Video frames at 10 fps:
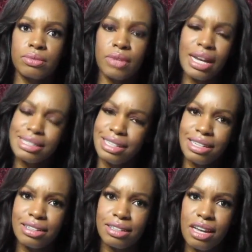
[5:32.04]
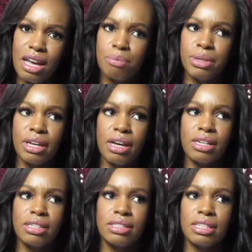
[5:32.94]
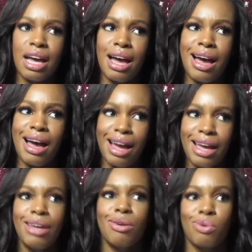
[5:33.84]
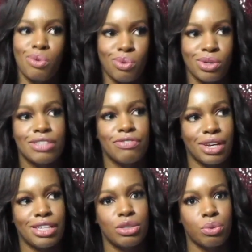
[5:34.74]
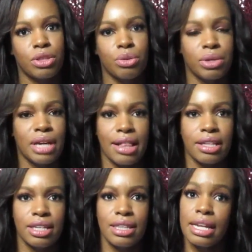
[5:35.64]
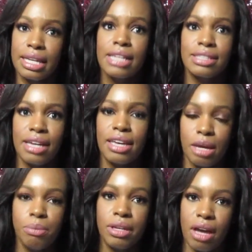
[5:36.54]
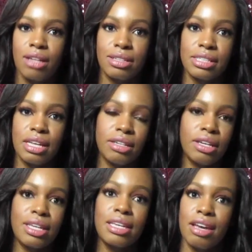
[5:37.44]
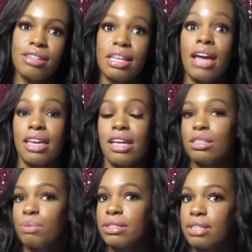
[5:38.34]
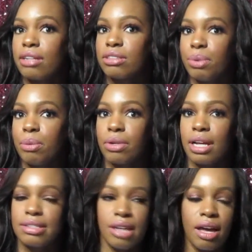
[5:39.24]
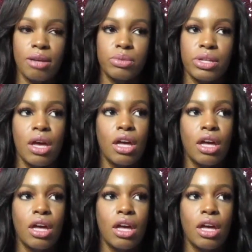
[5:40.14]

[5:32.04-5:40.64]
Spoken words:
I did. Because I was faced with the reality that yes, I can be condescending. And yes, I can speak down to people at times.